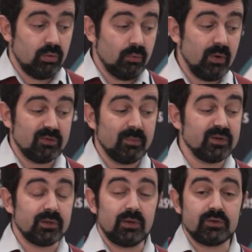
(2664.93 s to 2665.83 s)
We
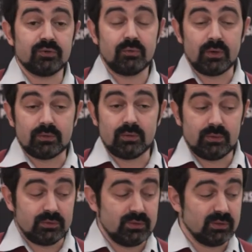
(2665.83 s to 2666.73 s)
automatically generate
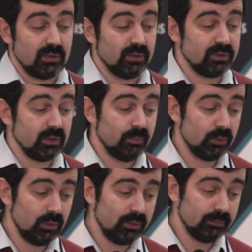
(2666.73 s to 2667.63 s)
this linking
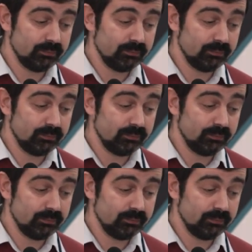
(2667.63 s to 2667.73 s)
model.